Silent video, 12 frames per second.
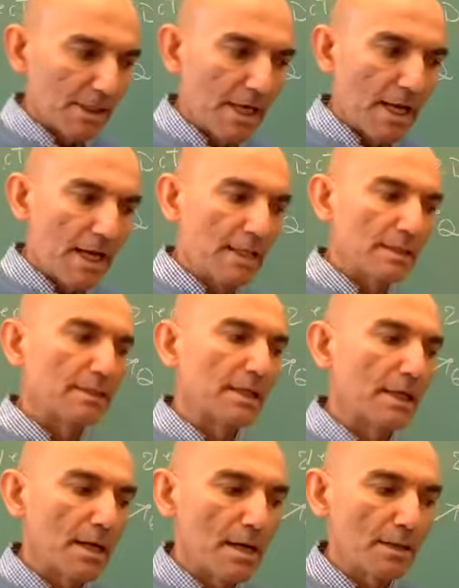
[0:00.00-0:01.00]
and
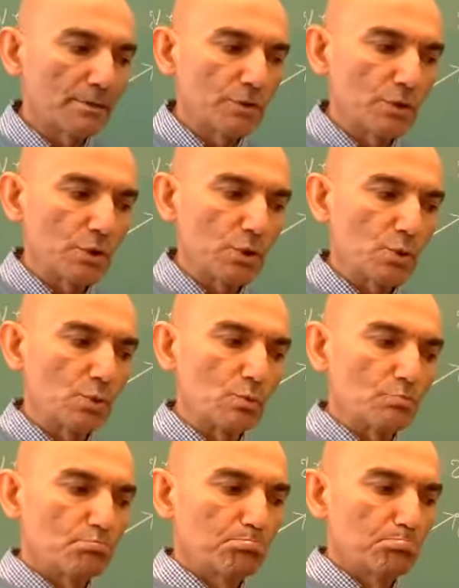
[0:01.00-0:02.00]
to
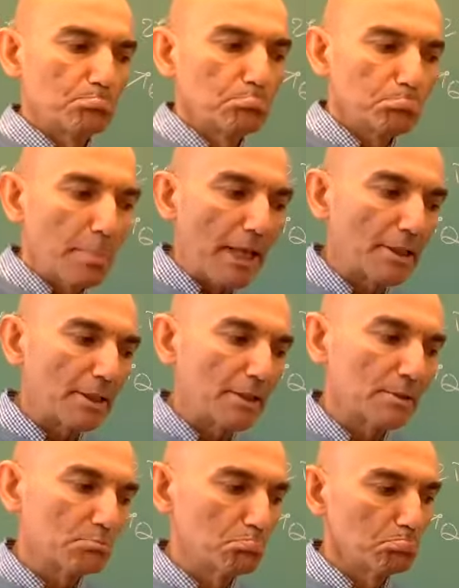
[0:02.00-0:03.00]
make
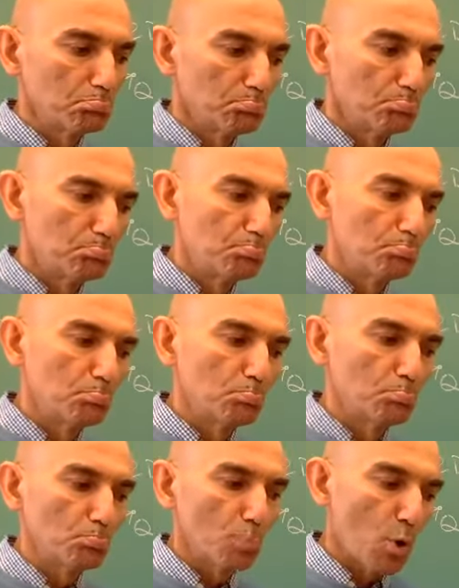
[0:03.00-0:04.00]
it
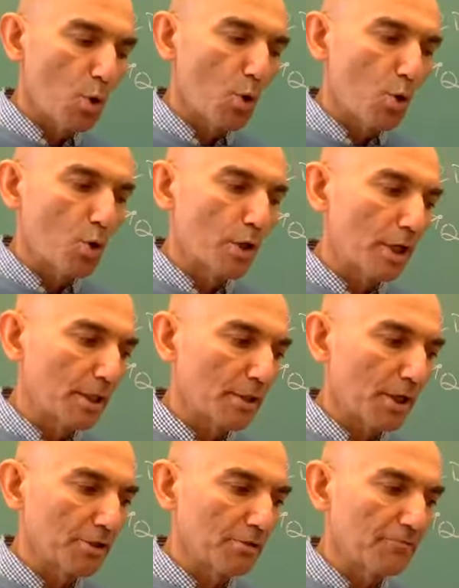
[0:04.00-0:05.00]
more
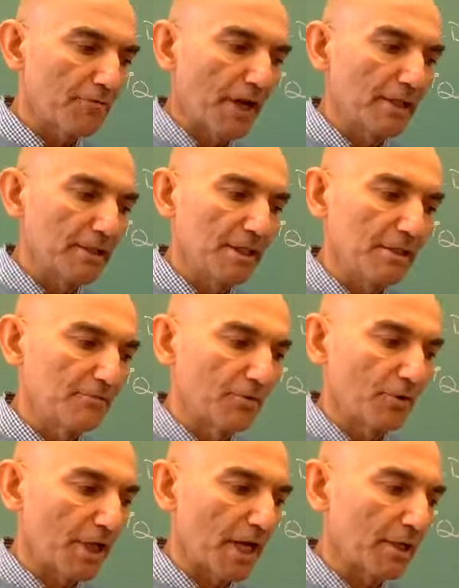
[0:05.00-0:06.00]
kind of friendly
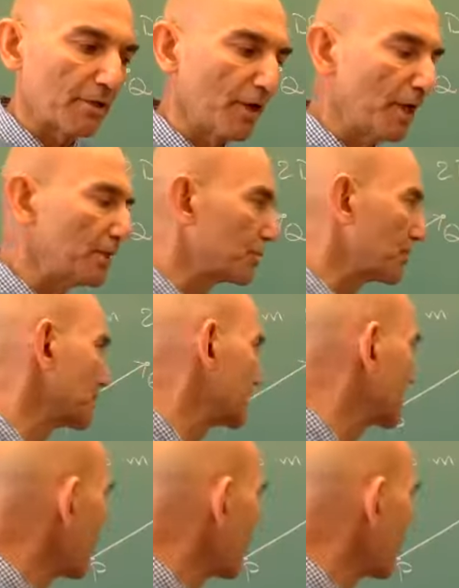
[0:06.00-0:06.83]
for calculations,